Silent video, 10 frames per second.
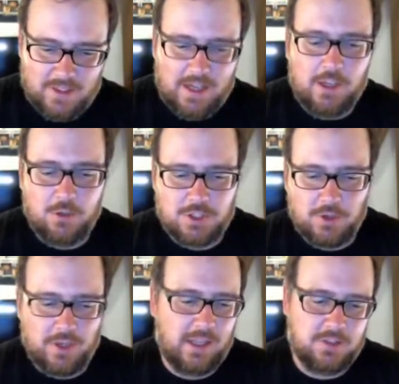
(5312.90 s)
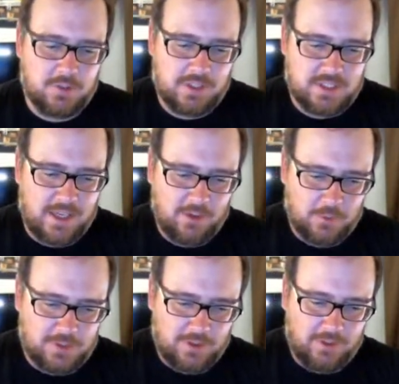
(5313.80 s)
Night Yoshi, okay, yeah, that's right. Saturn
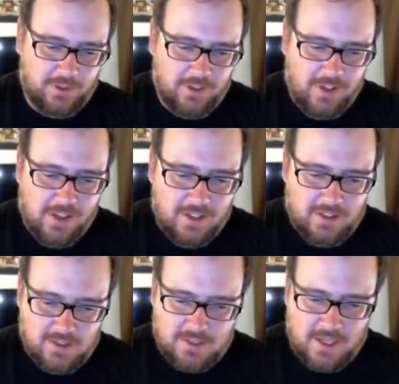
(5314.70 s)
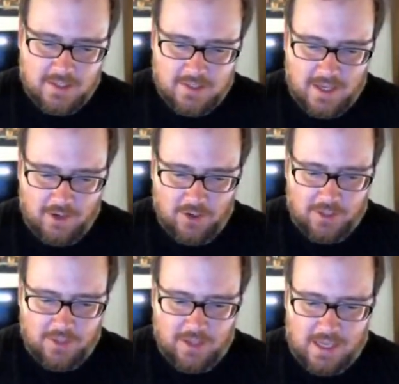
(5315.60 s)
was here earlier. The Sega Saturn, I
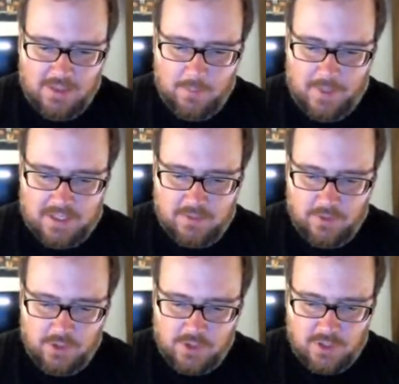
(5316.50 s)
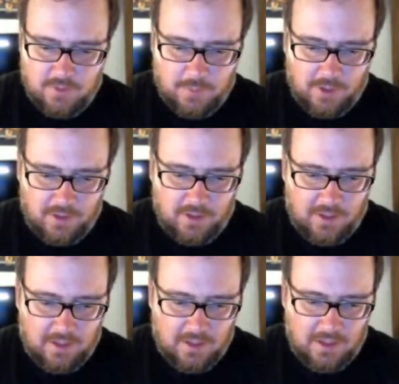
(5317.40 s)
think, had the best version, but
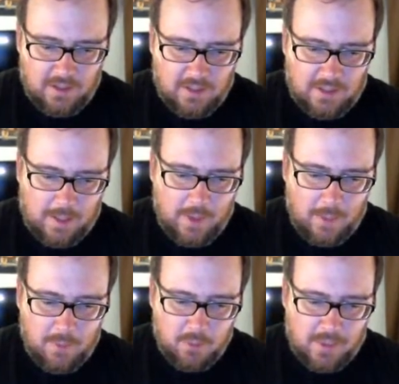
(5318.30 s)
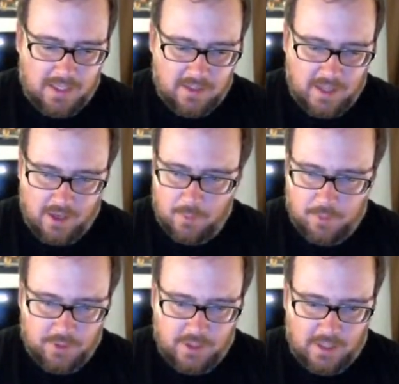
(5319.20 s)
I may be making that up,
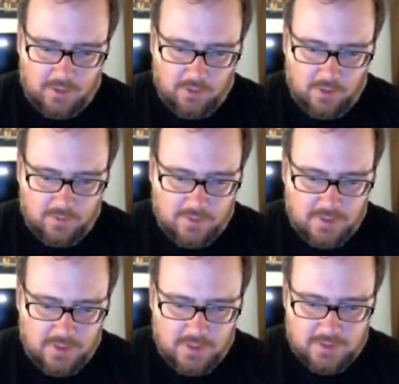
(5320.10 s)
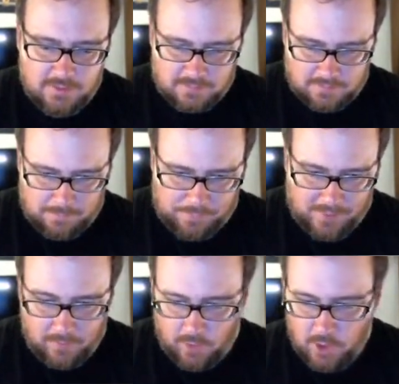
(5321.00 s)
really. I don't know.
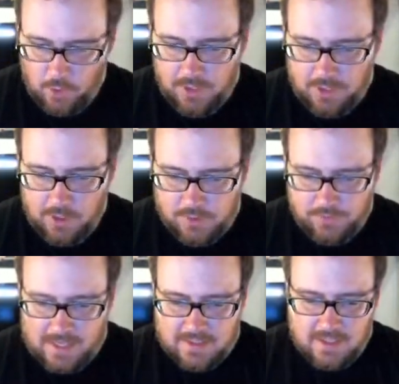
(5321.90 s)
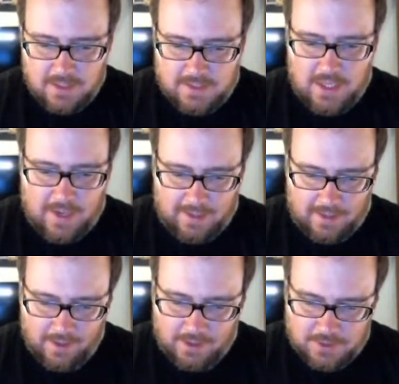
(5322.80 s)
Never owned any of those fancy exotic
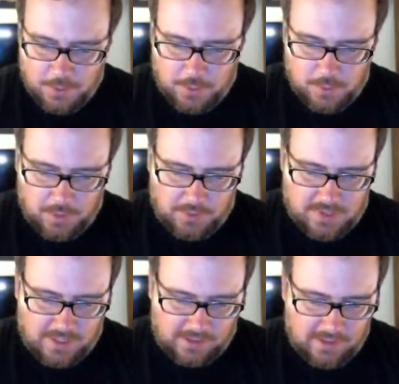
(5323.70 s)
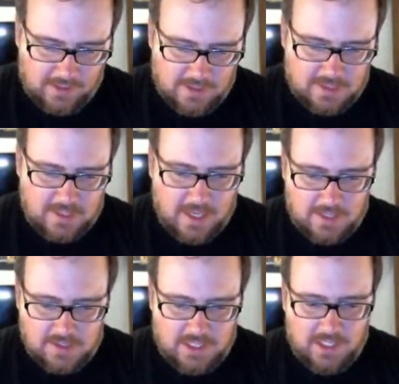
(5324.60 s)
consoles where it was like Sega
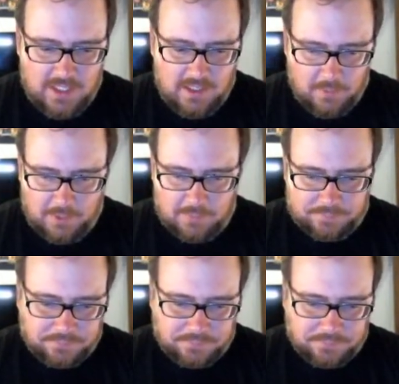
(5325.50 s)
CD, but